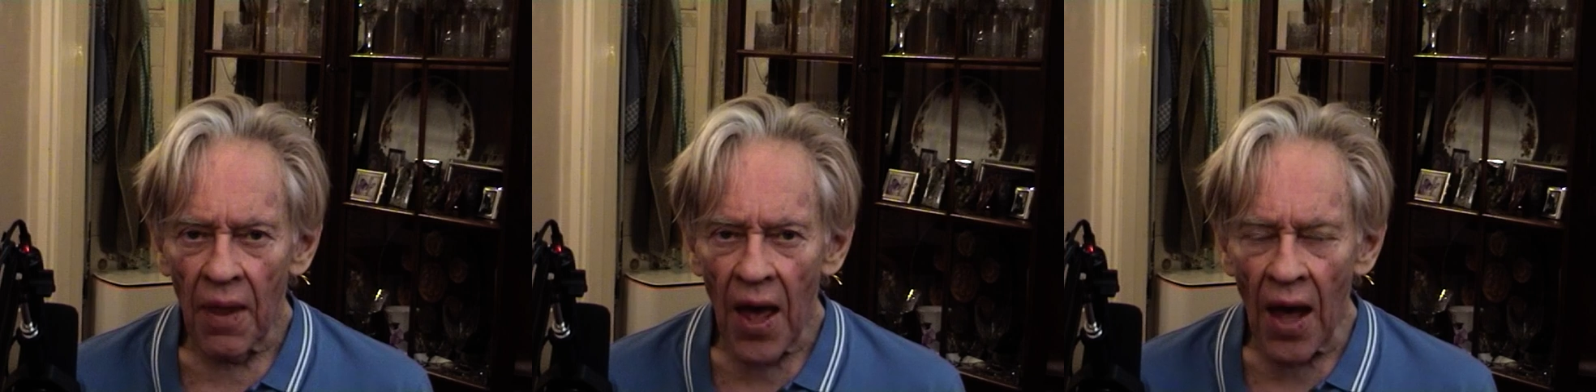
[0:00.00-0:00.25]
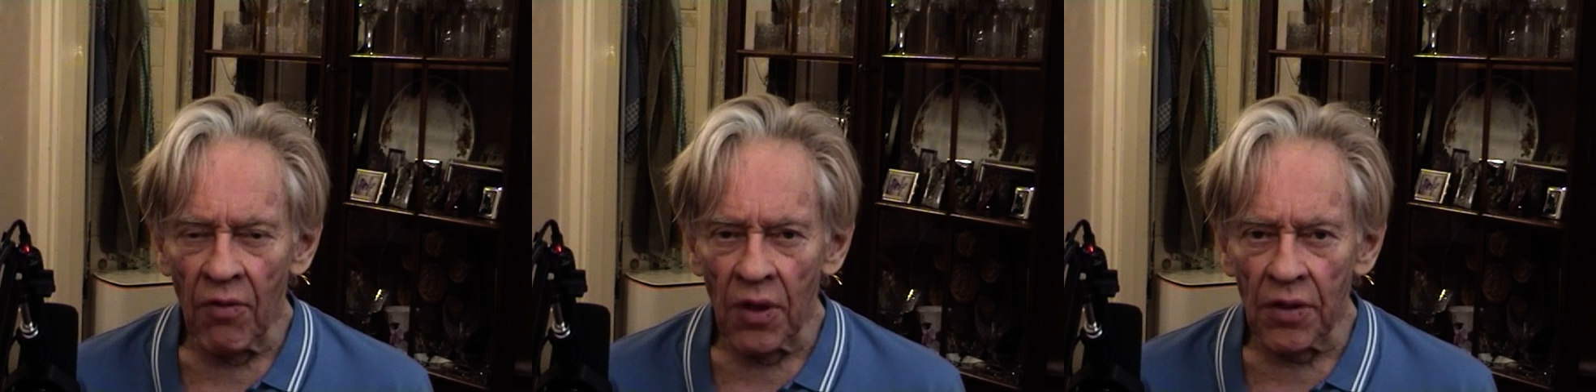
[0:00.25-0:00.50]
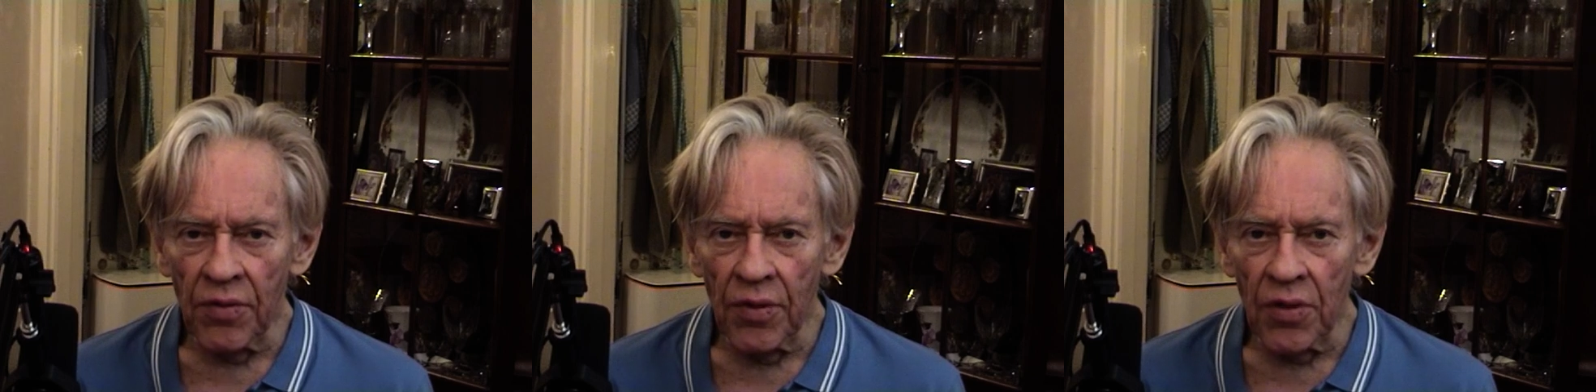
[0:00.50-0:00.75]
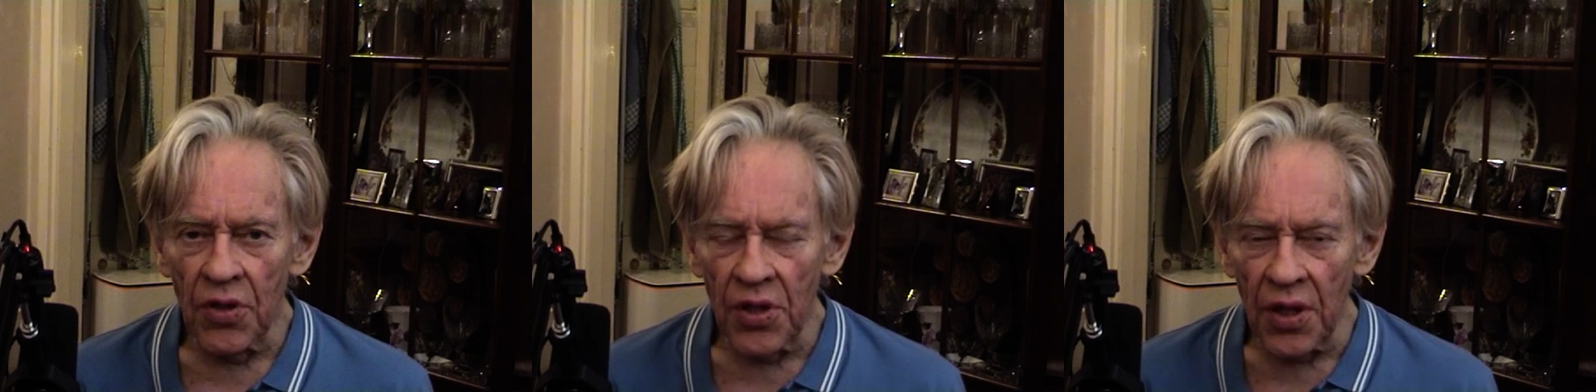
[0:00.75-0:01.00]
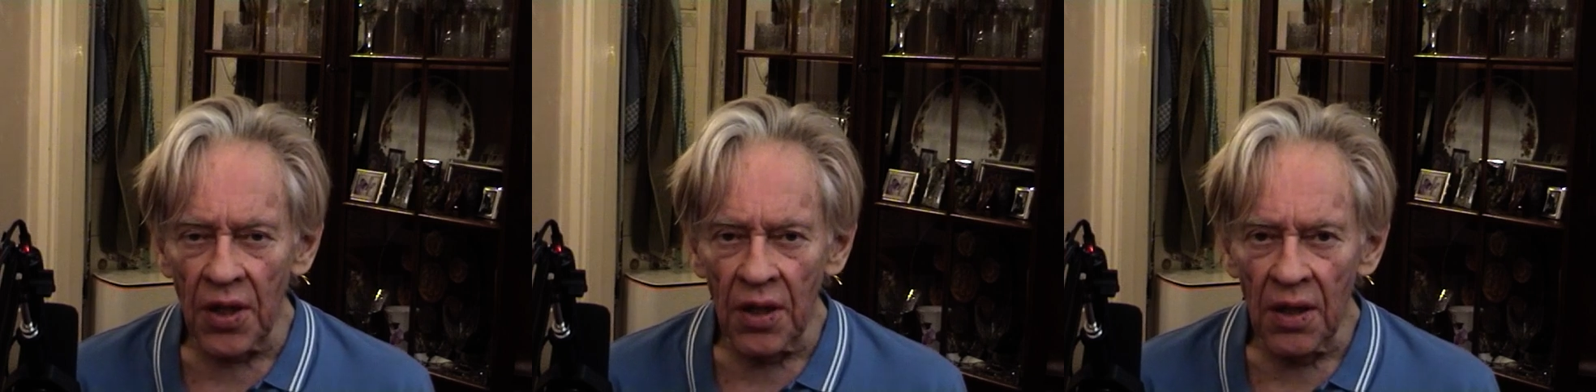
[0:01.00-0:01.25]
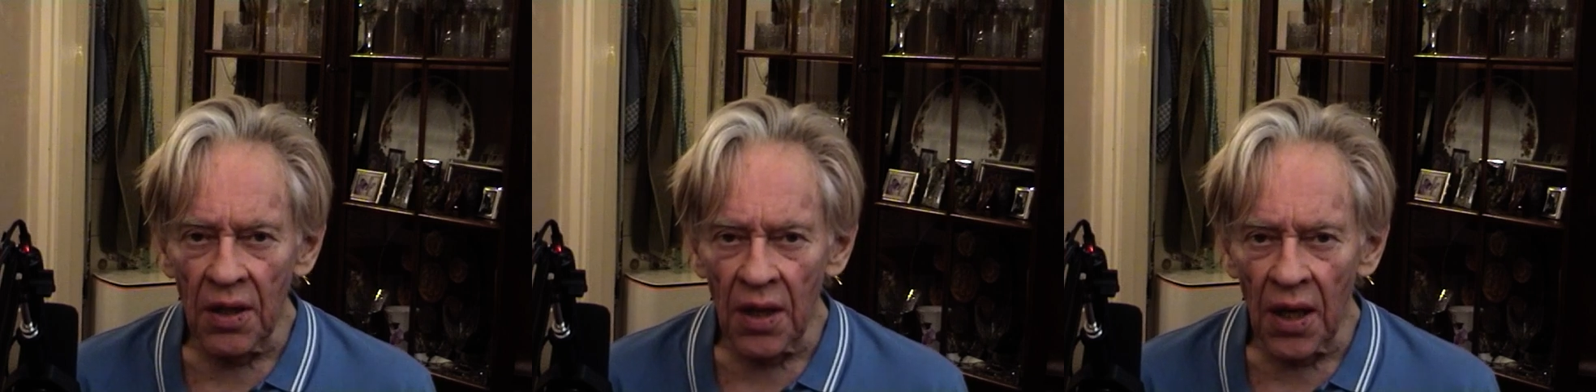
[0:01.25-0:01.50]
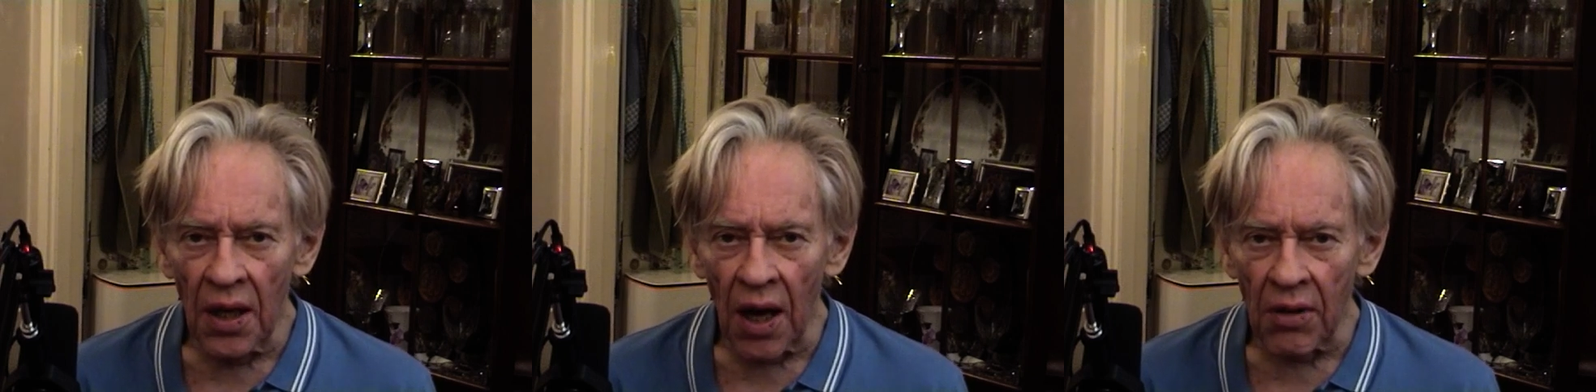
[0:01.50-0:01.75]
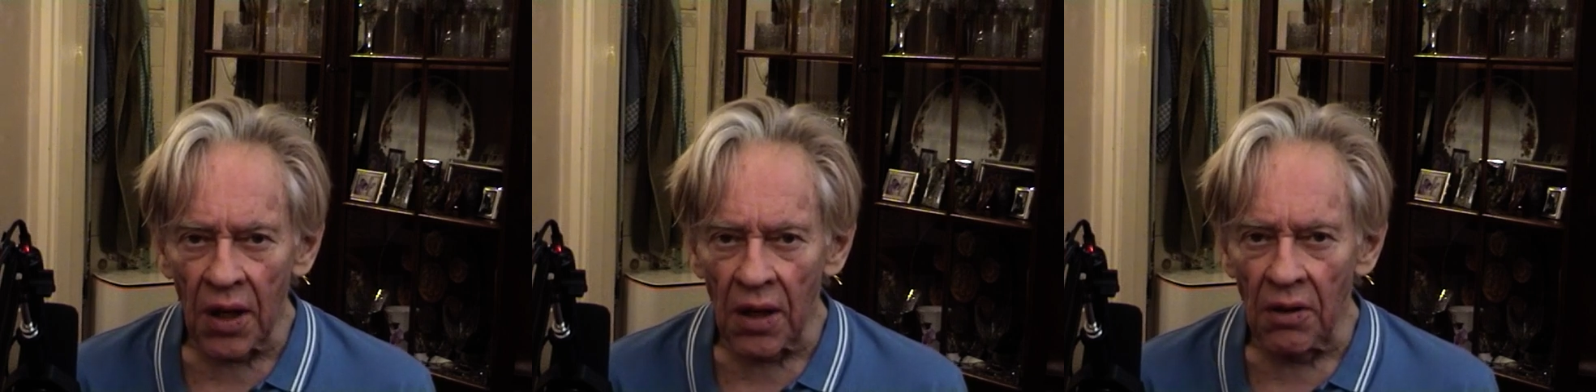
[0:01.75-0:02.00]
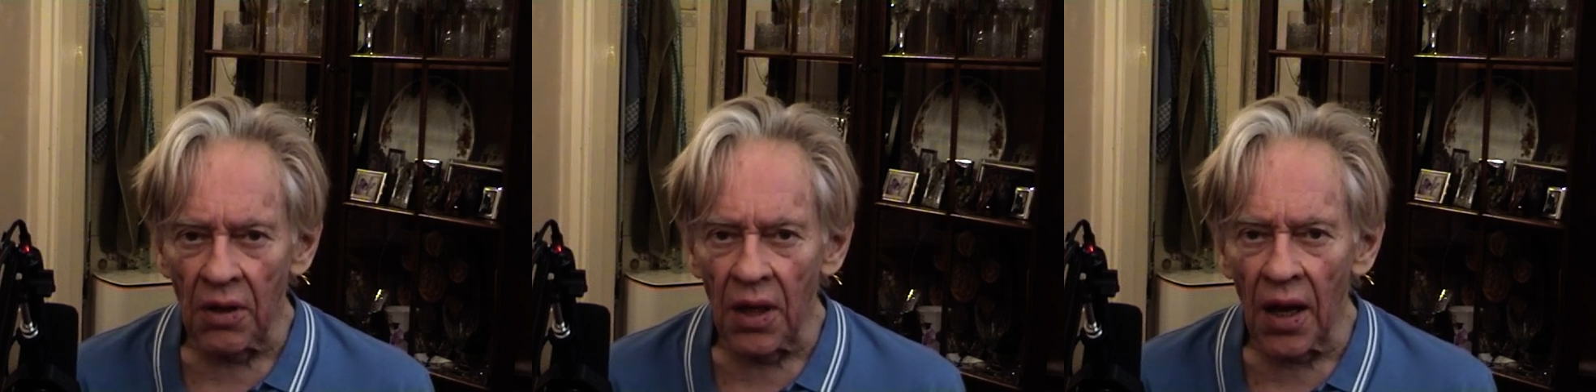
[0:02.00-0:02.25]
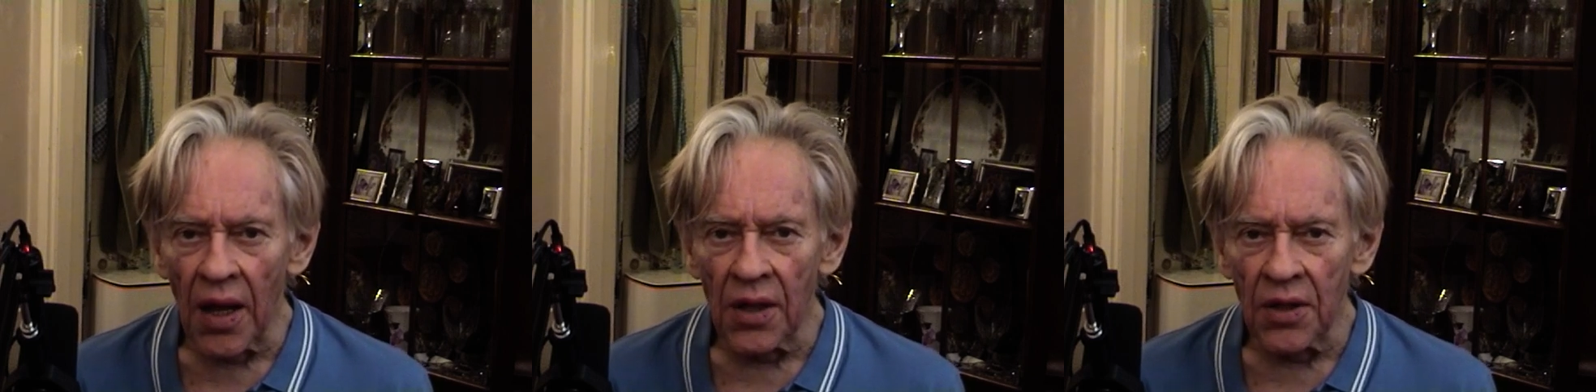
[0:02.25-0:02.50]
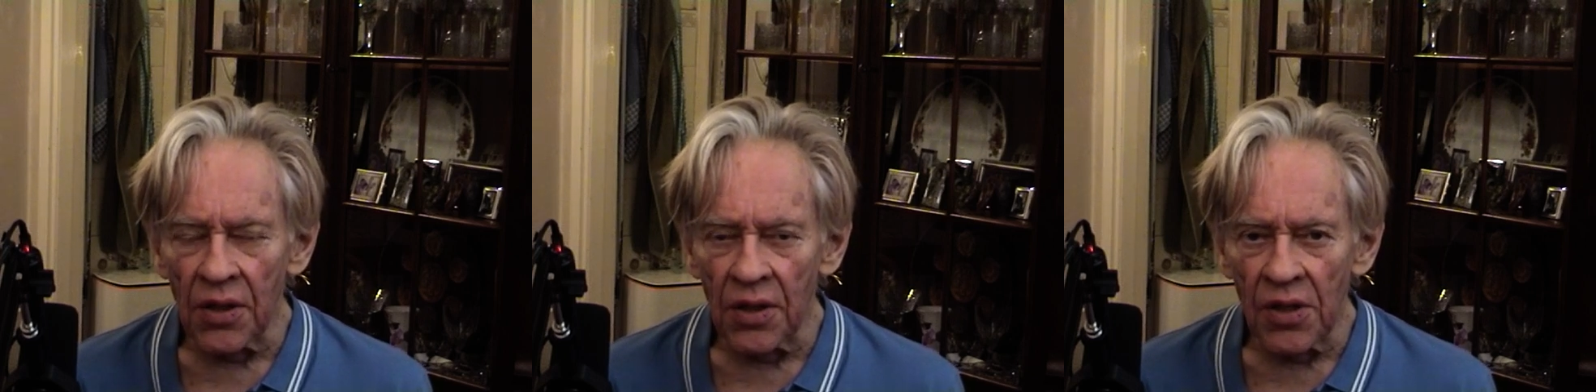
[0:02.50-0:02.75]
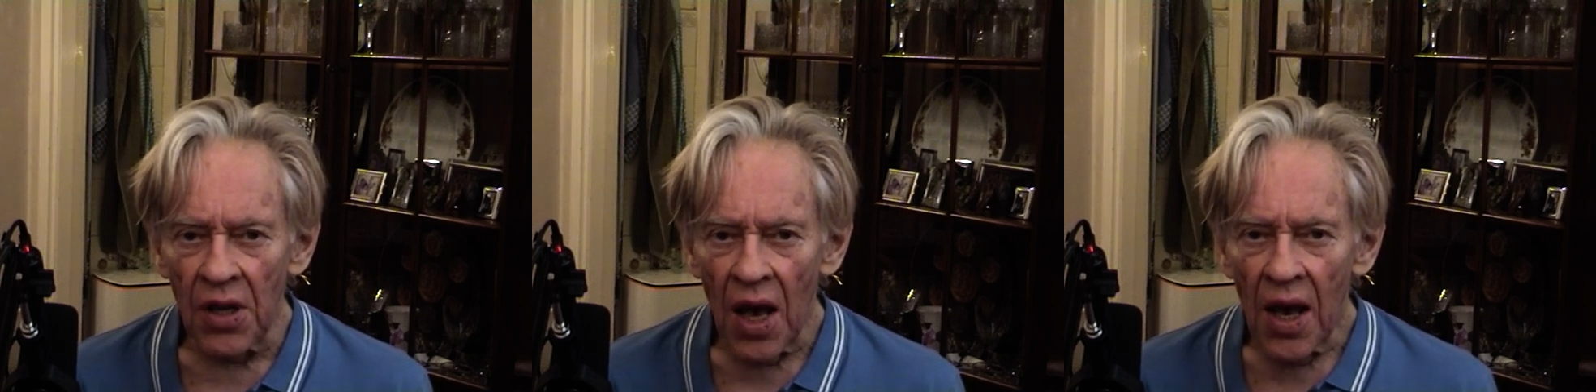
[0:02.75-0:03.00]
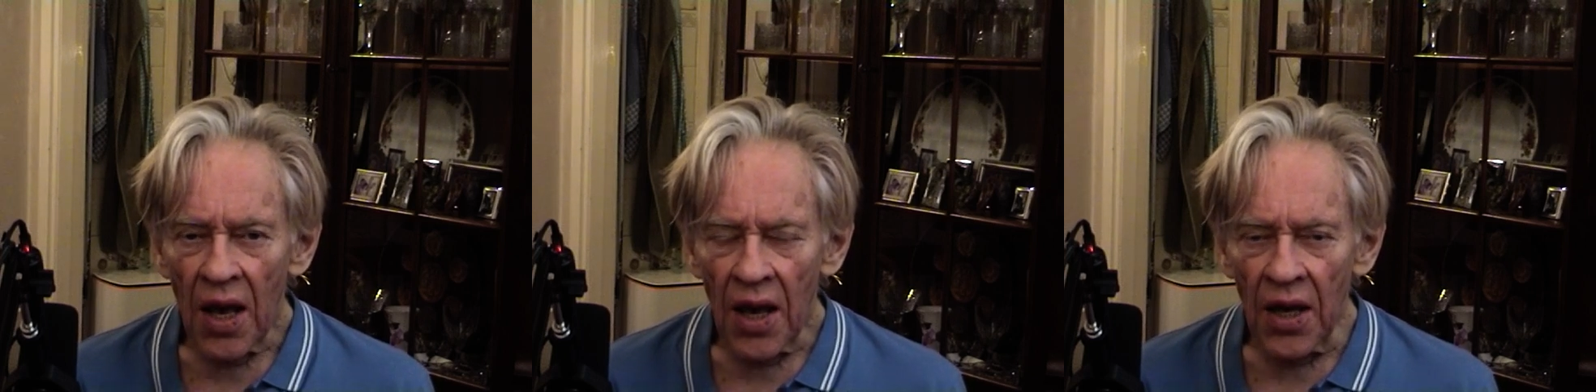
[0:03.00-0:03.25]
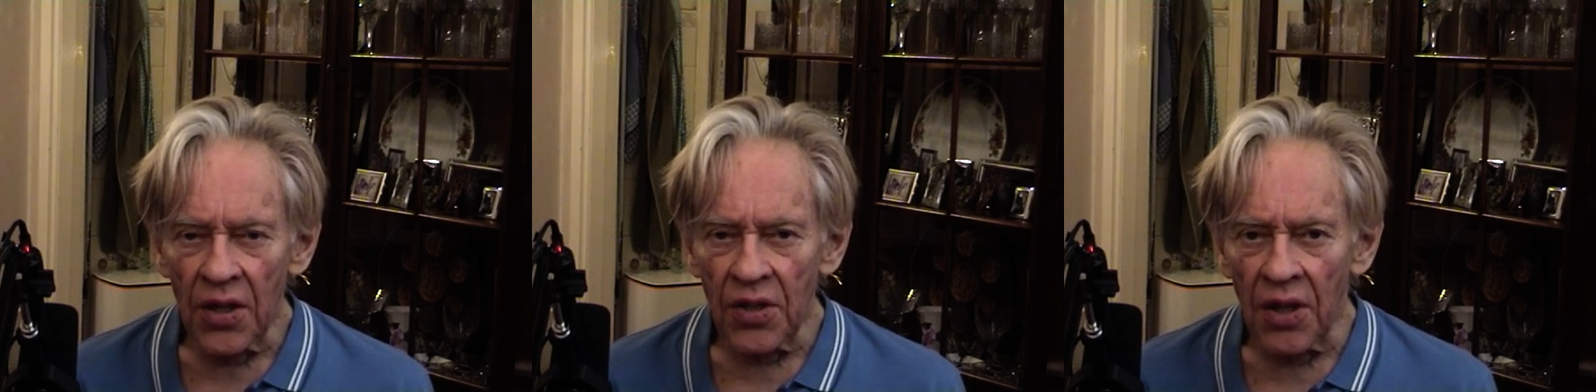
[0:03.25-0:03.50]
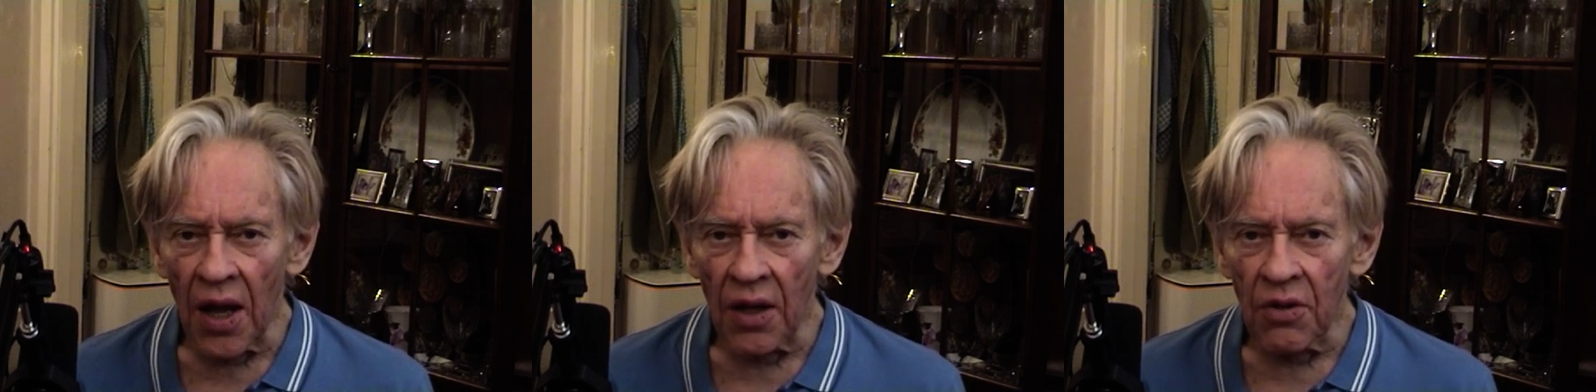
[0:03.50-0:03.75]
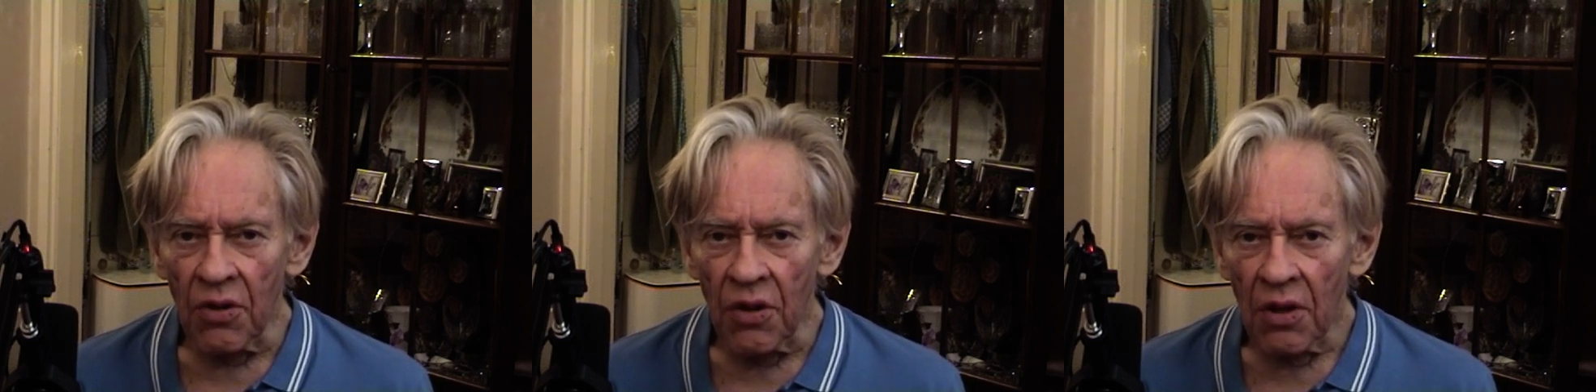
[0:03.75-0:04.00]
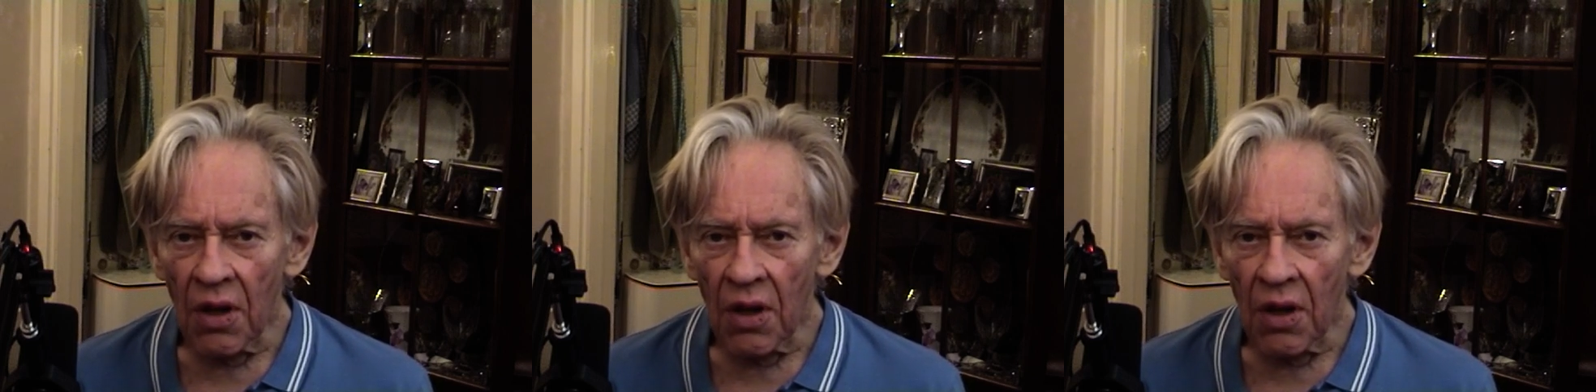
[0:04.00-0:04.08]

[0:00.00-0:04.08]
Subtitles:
And what we will see in our calculations is that